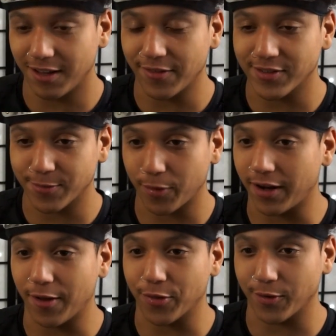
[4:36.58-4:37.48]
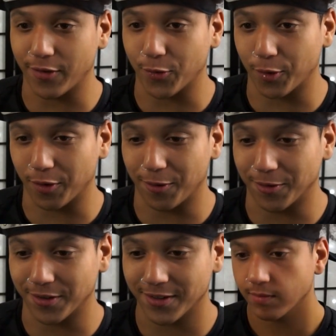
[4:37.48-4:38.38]
left spread out throughout the
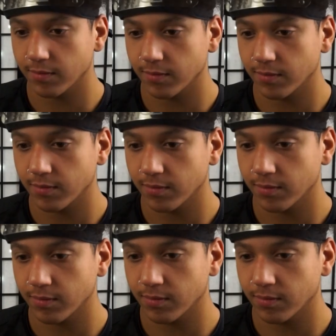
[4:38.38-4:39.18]
world. There were several